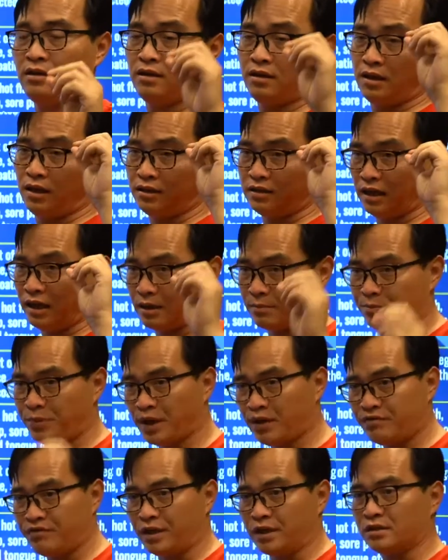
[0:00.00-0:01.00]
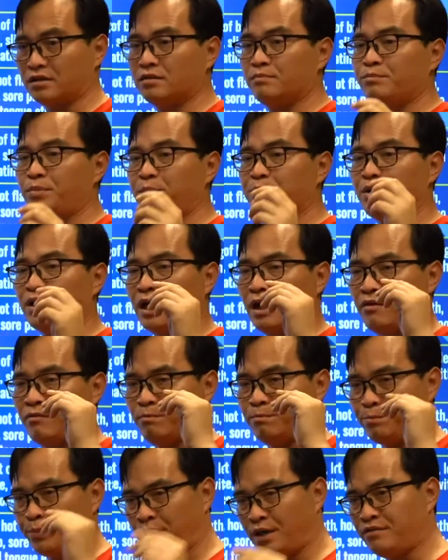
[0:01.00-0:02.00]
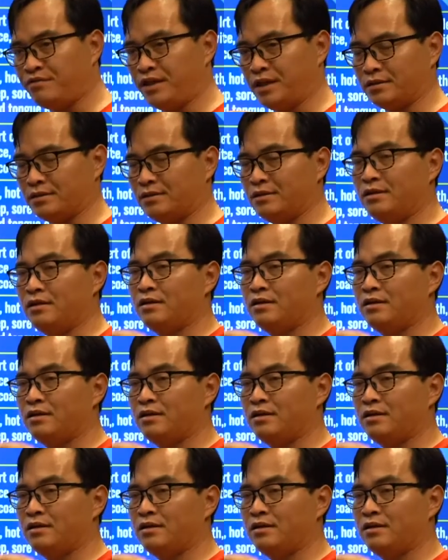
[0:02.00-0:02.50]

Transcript: It's like pale face. People have pale face.